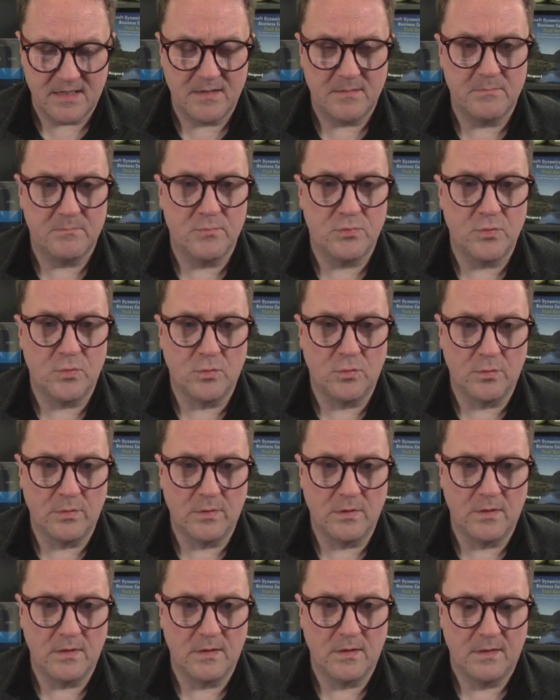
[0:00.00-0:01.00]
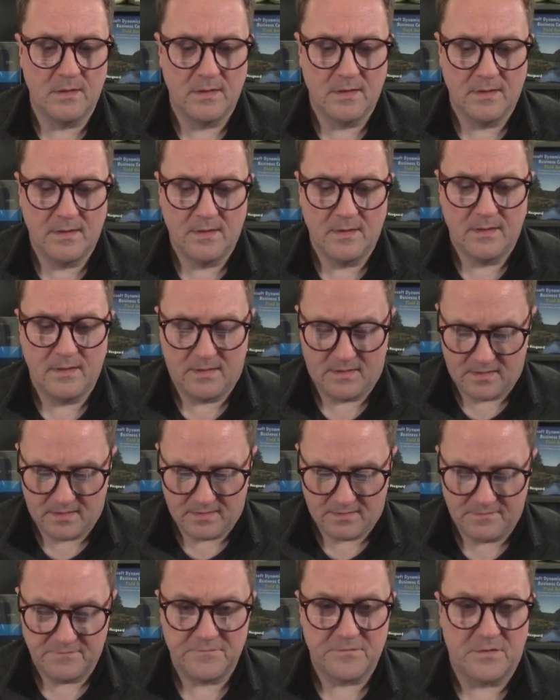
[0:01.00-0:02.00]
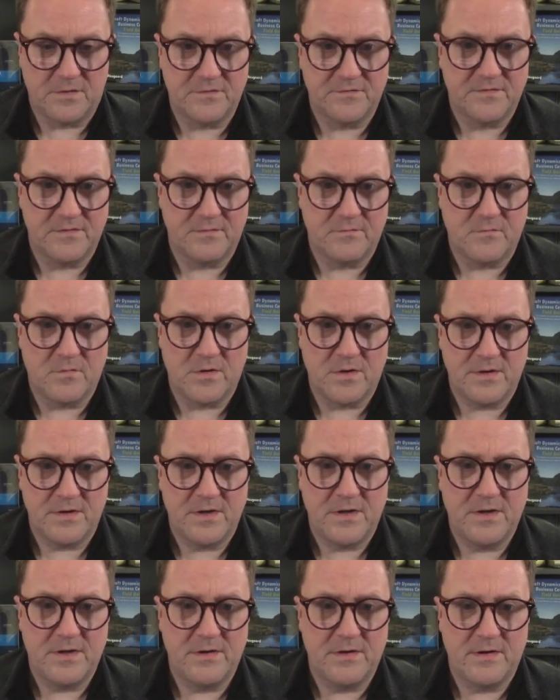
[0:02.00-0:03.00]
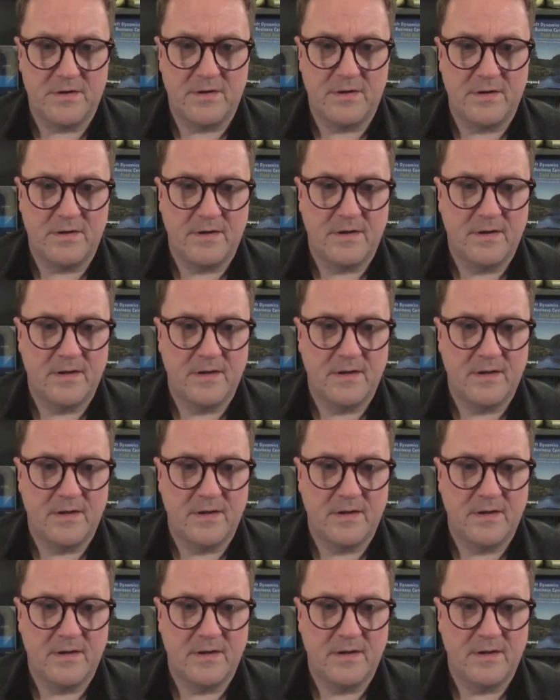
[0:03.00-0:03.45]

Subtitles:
bool function one here,